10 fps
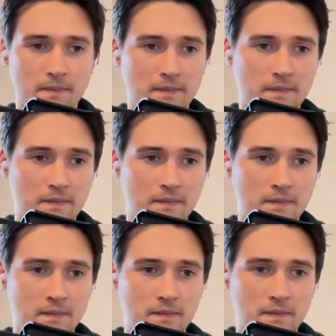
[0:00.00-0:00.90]

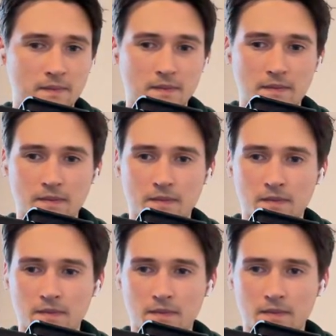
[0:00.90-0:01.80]

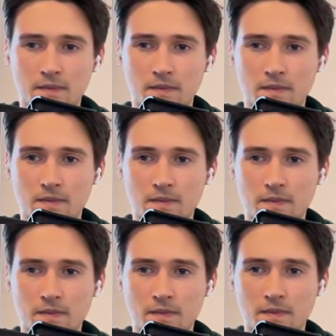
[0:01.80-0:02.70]

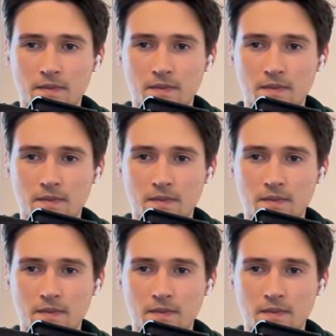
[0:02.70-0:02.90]
Nothing is said.